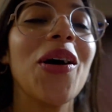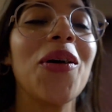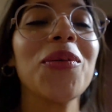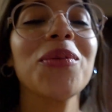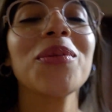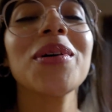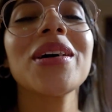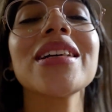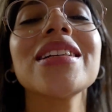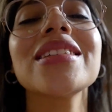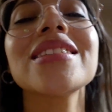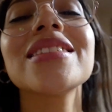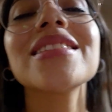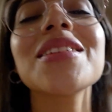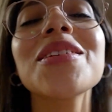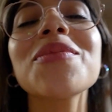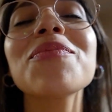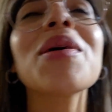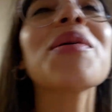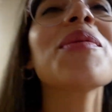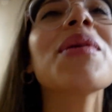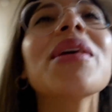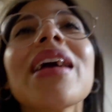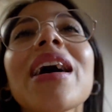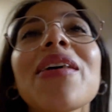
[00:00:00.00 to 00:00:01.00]
go. Because
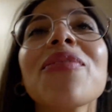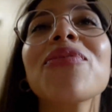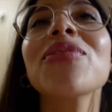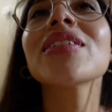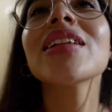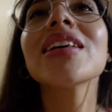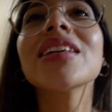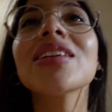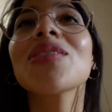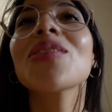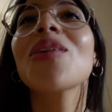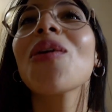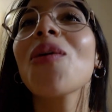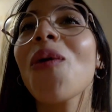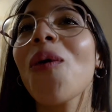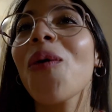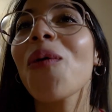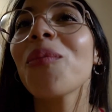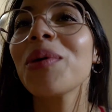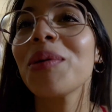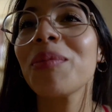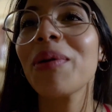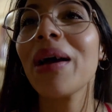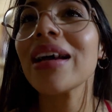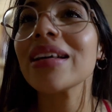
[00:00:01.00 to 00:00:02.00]
maybe I feel like you're gonna
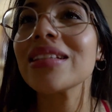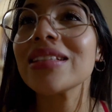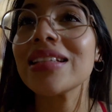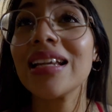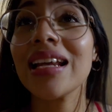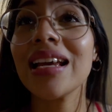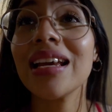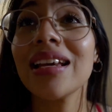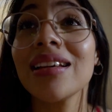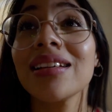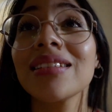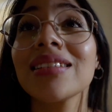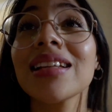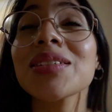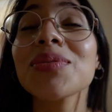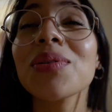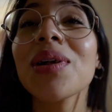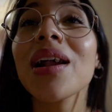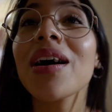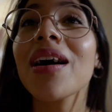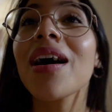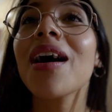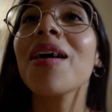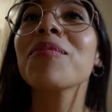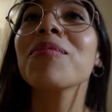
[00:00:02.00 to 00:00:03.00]
hold me back today. That's what
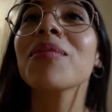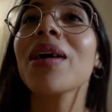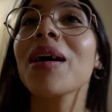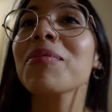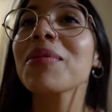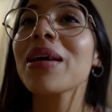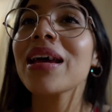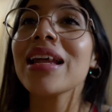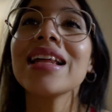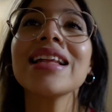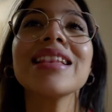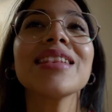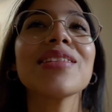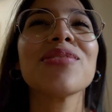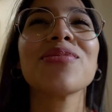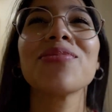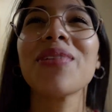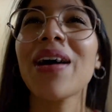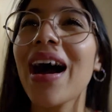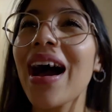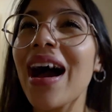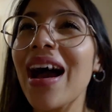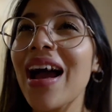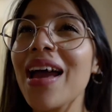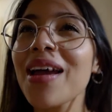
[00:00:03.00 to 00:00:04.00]
I, am I'm, I'm getting the
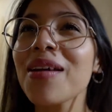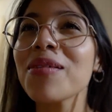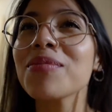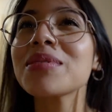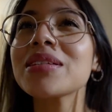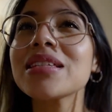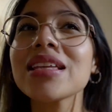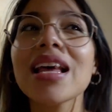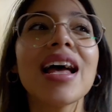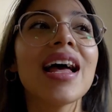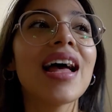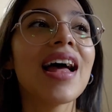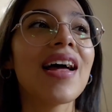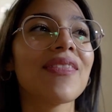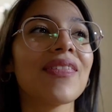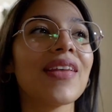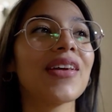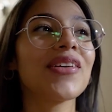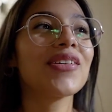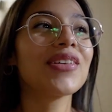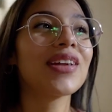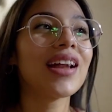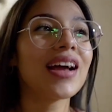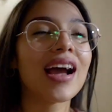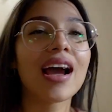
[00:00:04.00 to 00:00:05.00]
vibes well, that
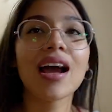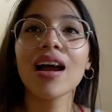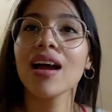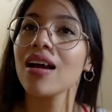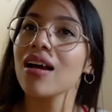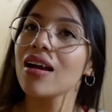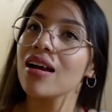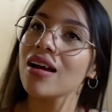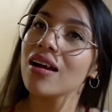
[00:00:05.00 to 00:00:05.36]
you're not. Go by